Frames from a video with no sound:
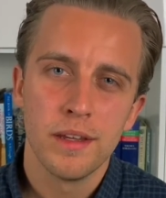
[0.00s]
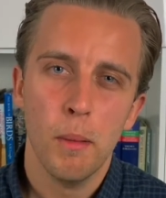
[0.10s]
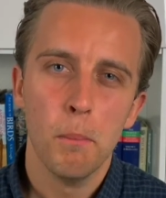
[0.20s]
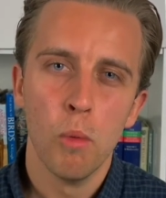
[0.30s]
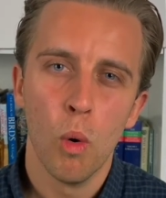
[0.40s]

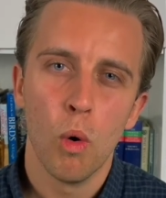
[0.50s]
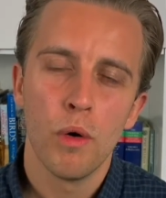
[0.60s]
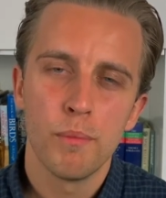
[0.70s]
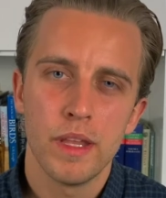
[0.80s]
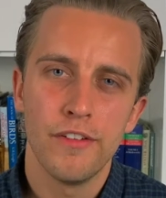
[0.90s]
more
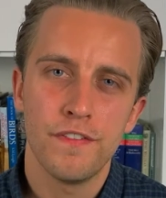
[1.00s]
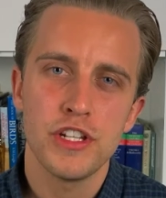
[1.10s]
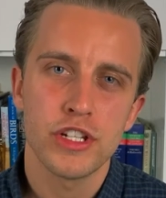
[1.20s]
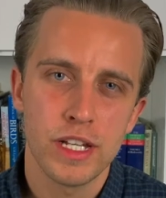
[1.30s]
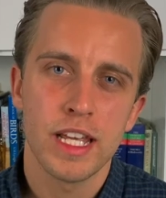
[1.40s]

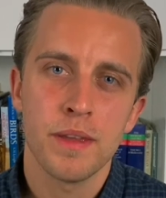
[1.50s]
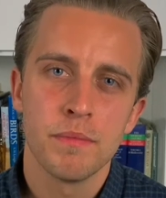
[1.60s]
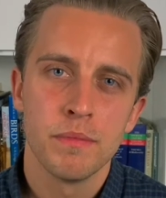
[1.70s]
efficiently.